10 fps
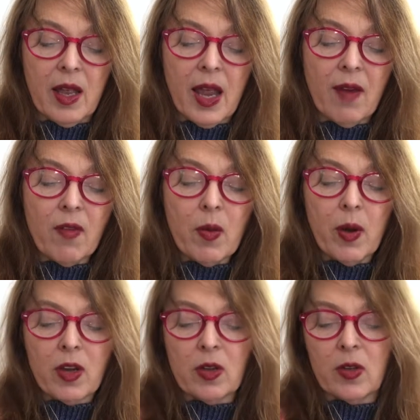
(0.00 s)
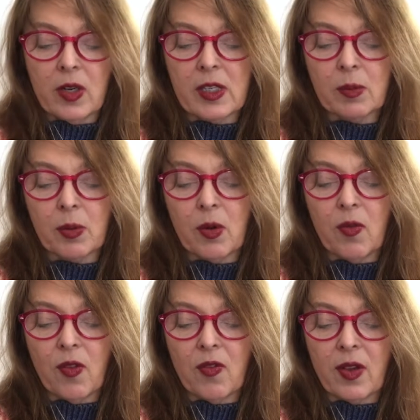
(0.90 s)
Everywhere you look is
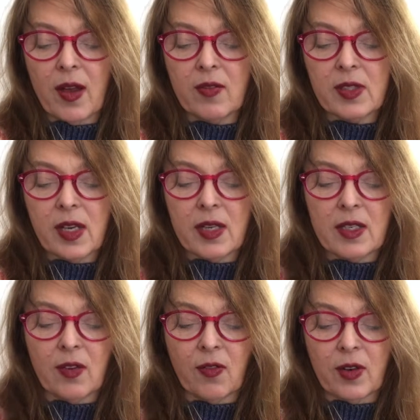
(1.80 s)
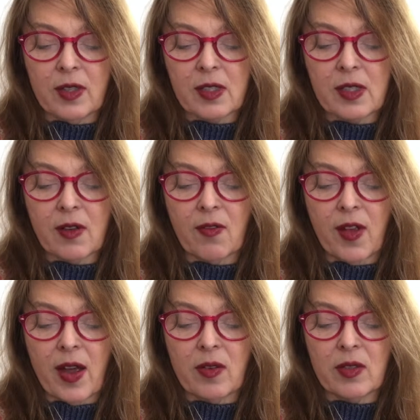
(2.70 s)
proof of love's difference
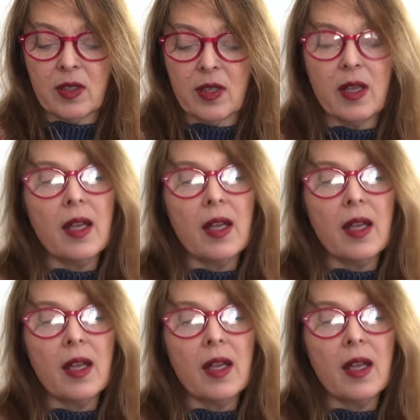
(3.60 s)
found.